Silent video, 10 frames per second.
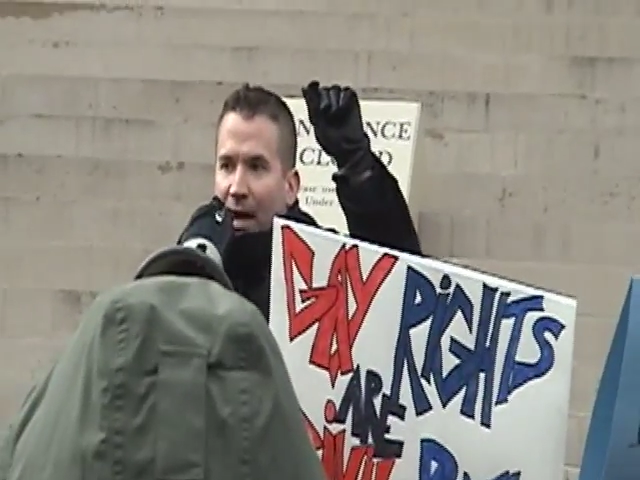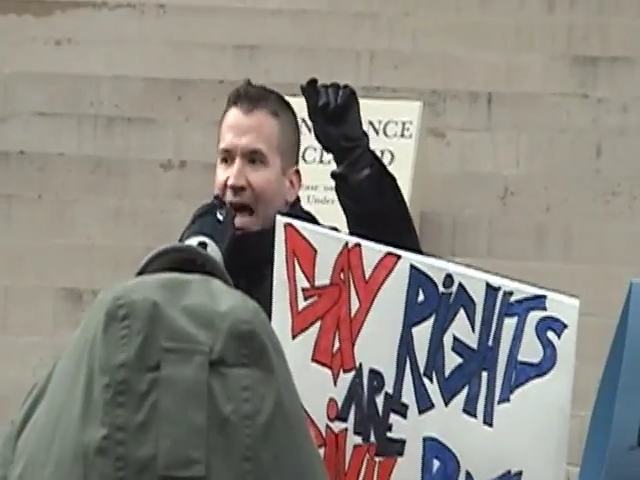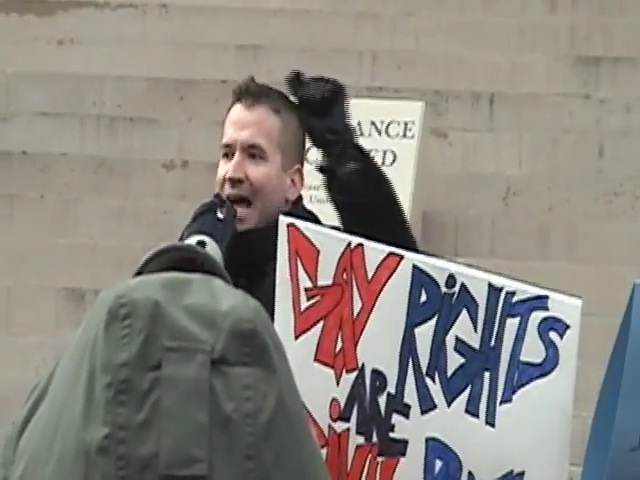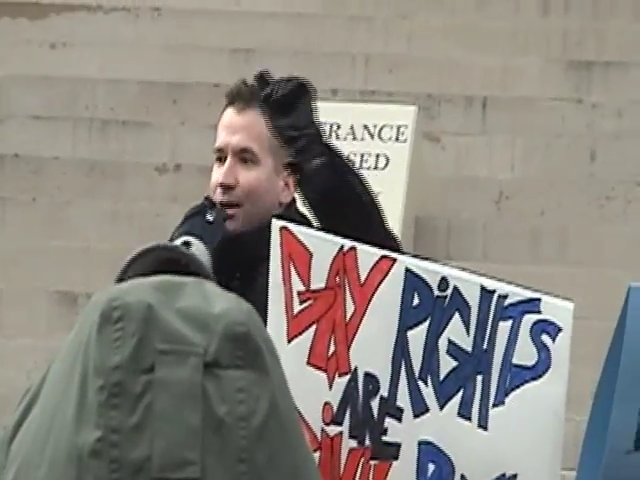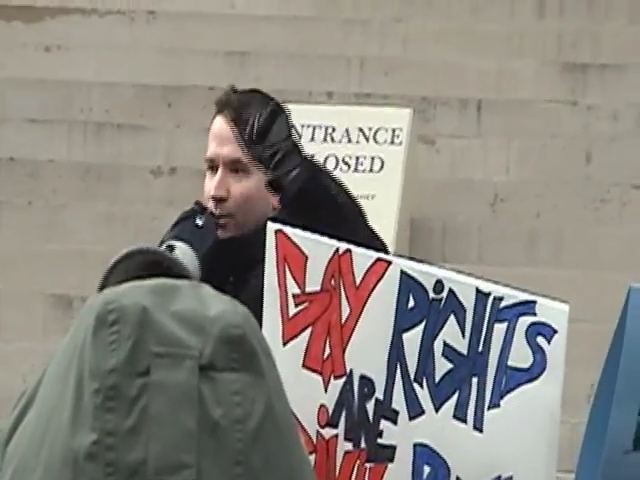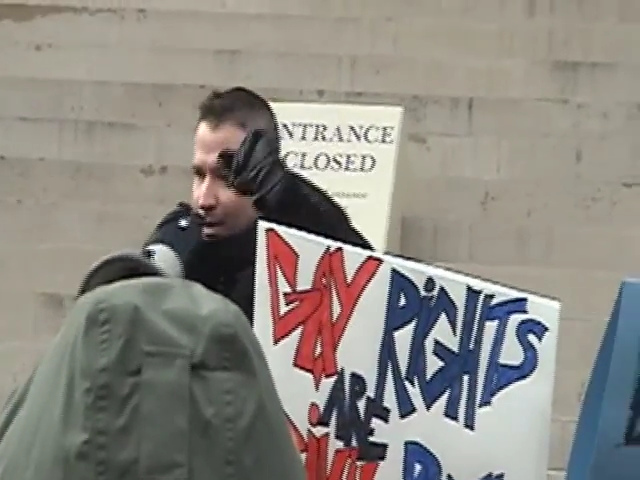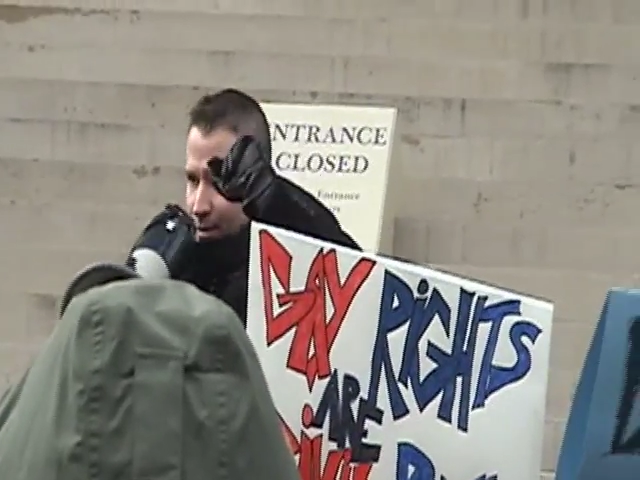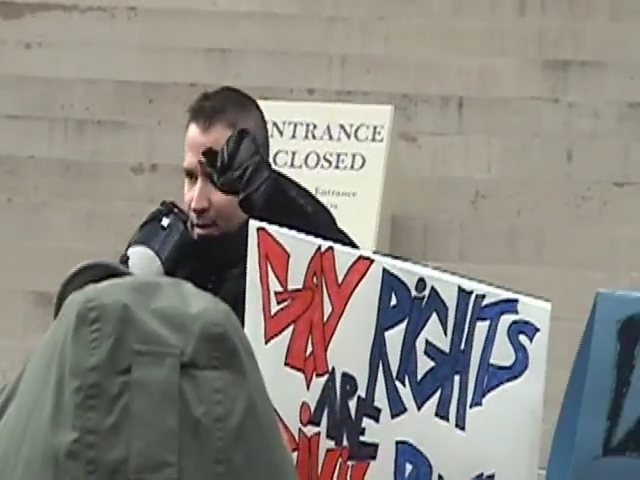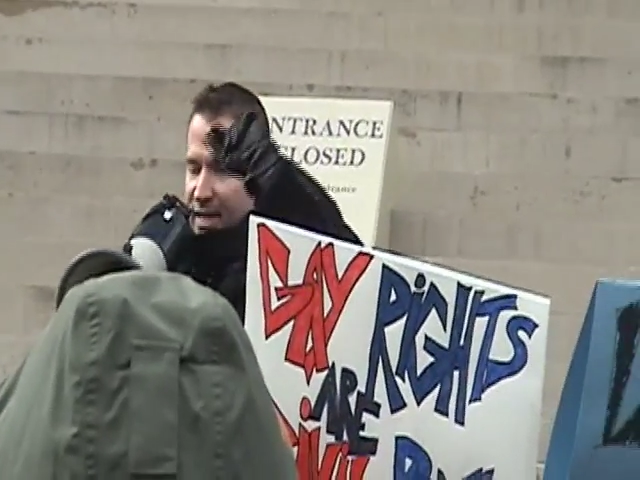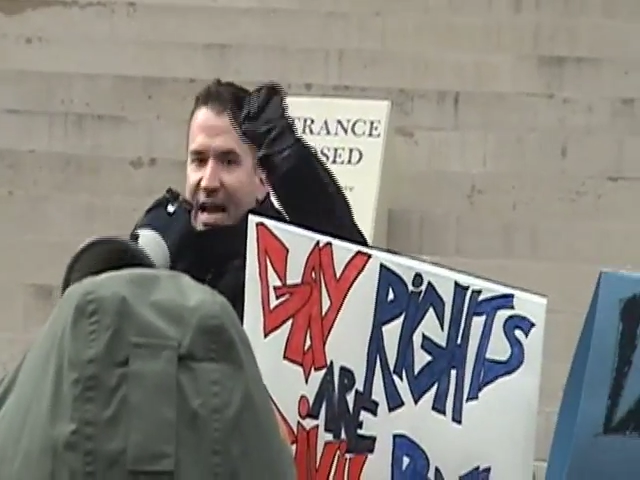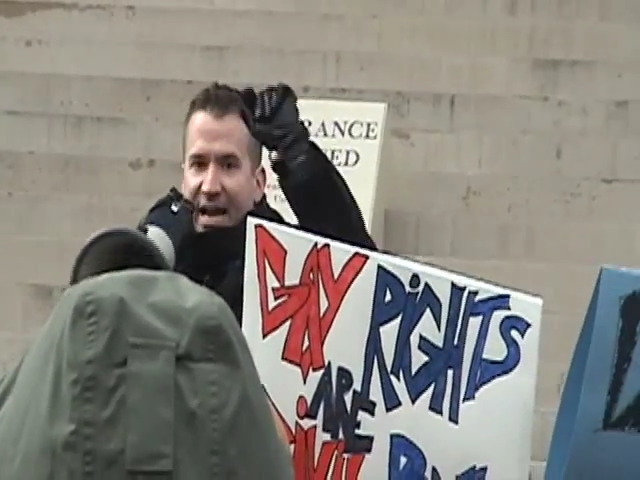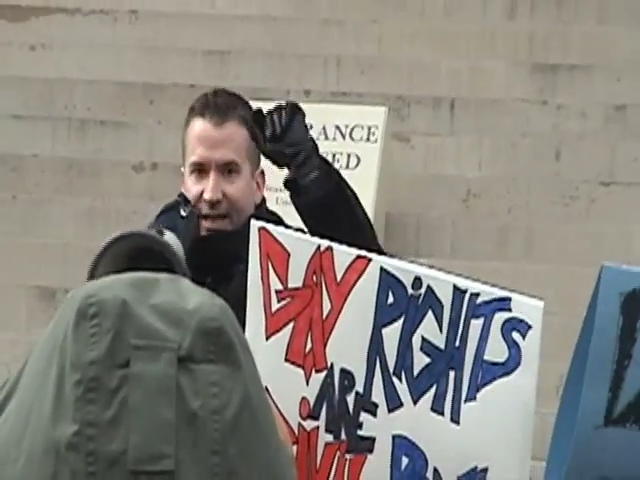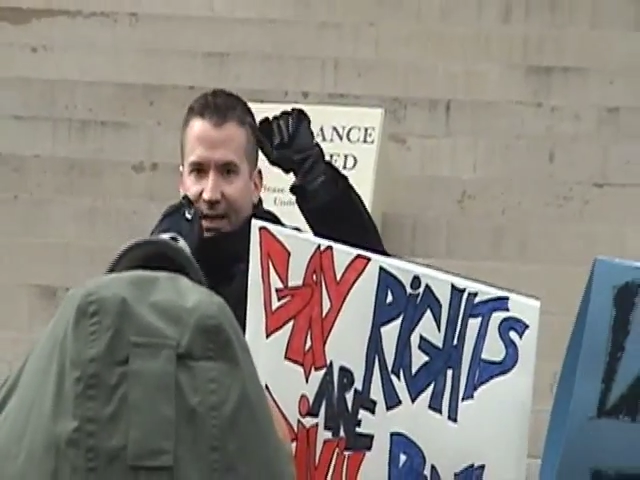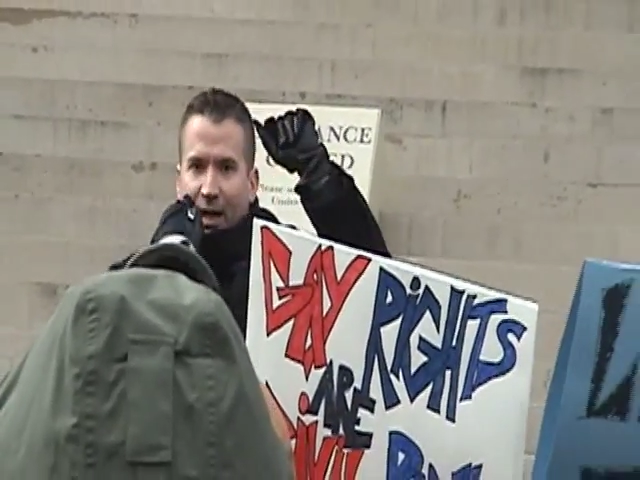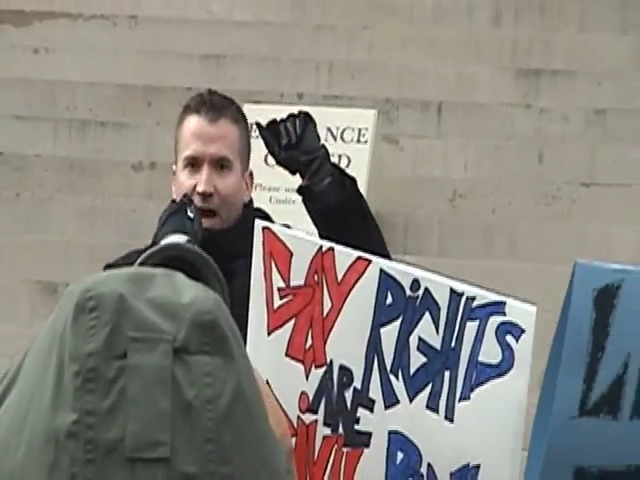Iowa,
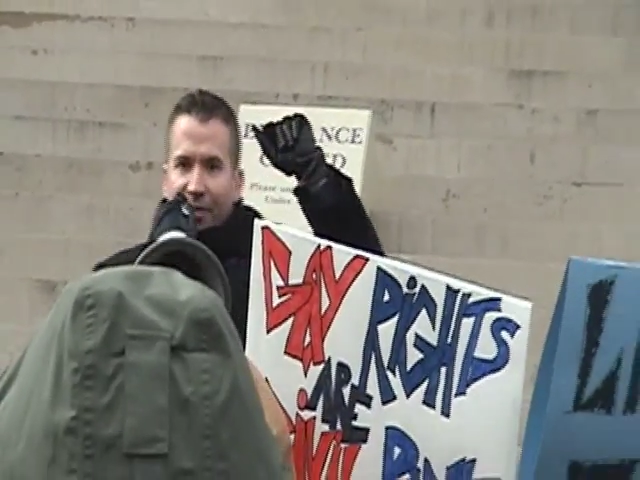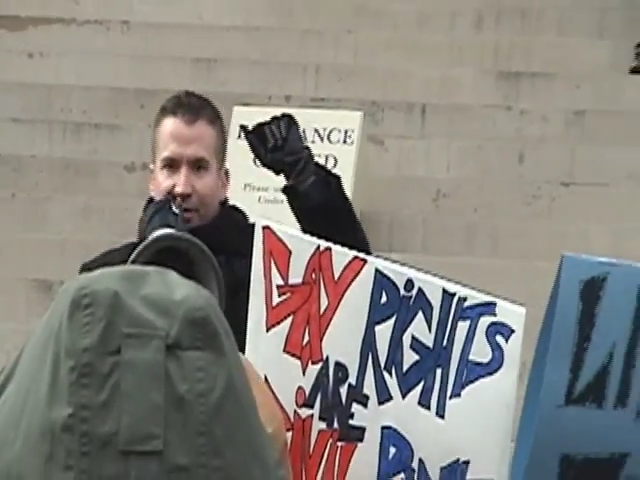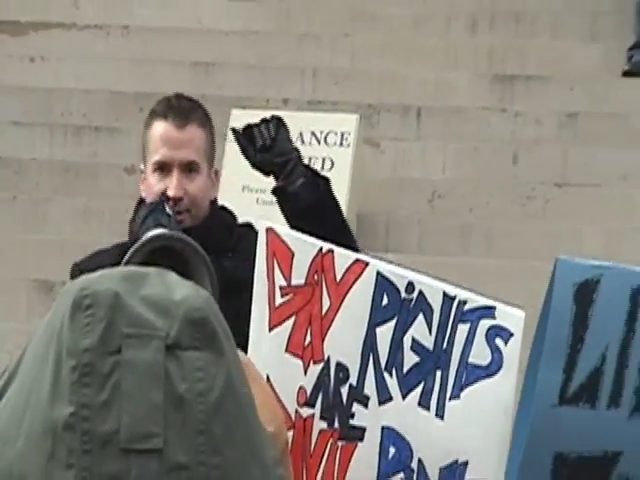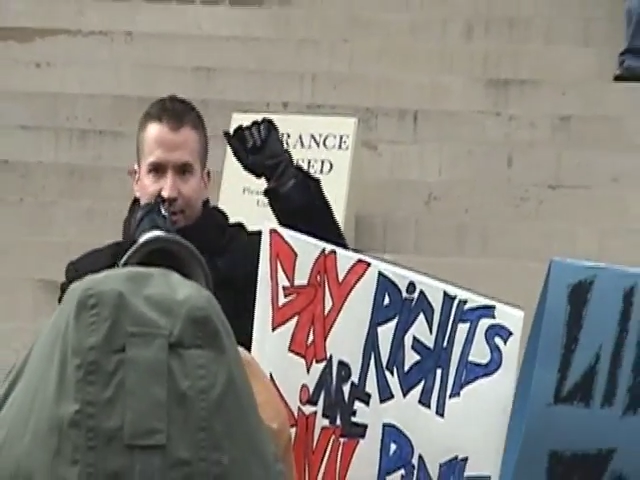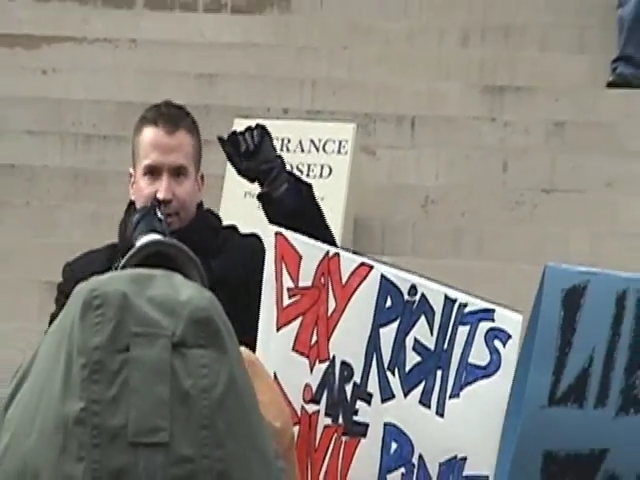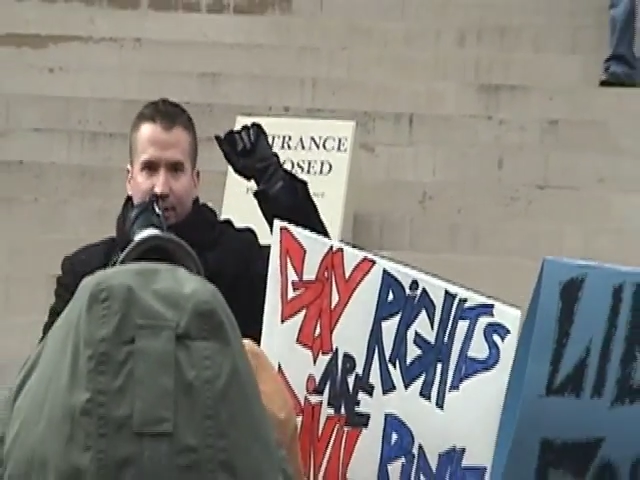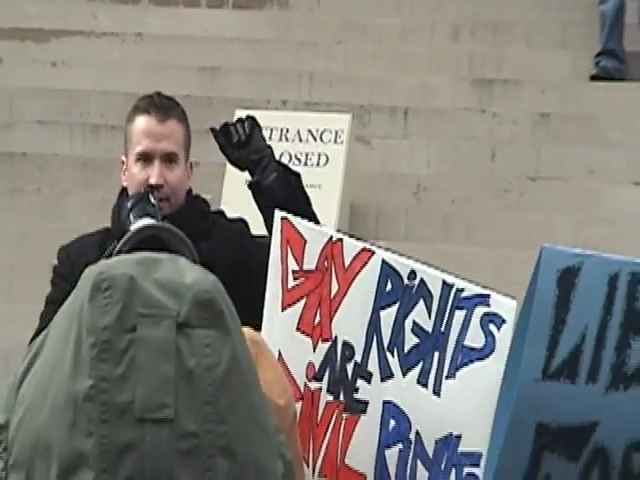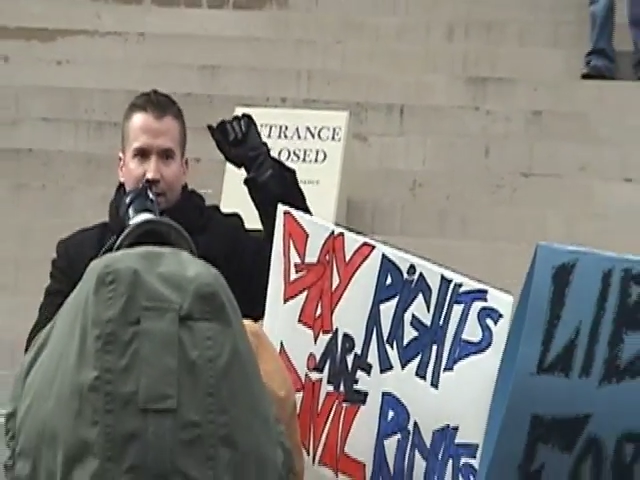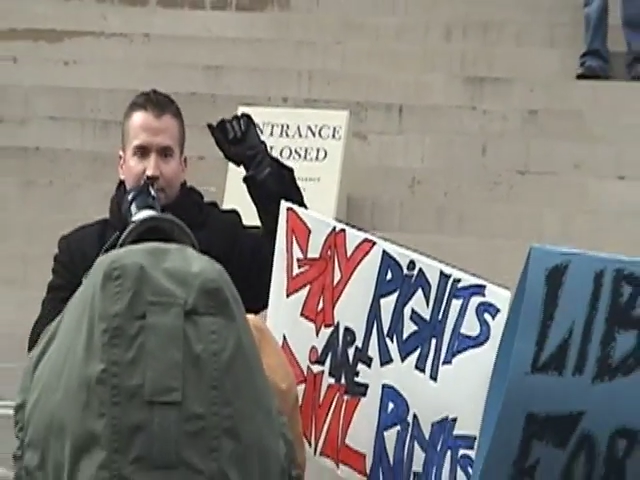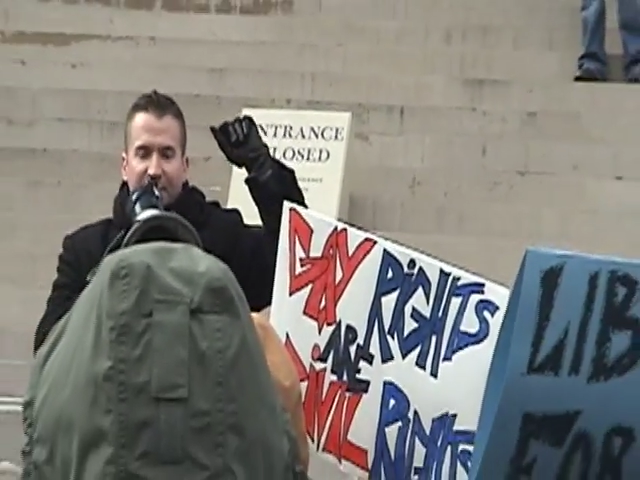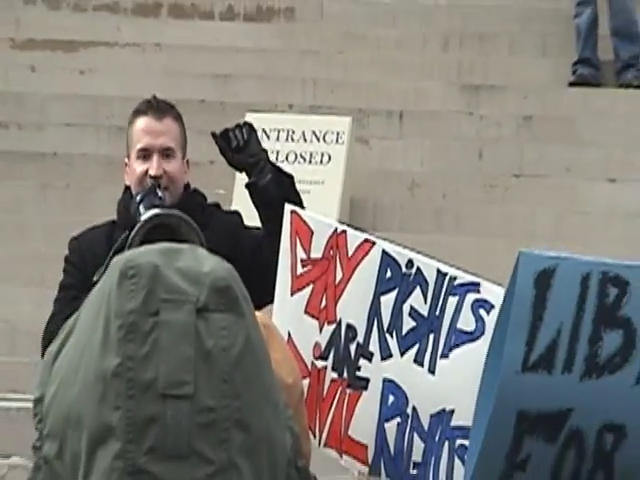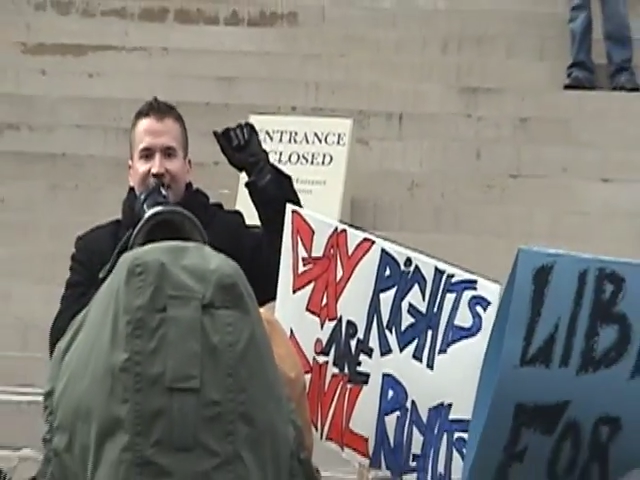Connecticut, others. But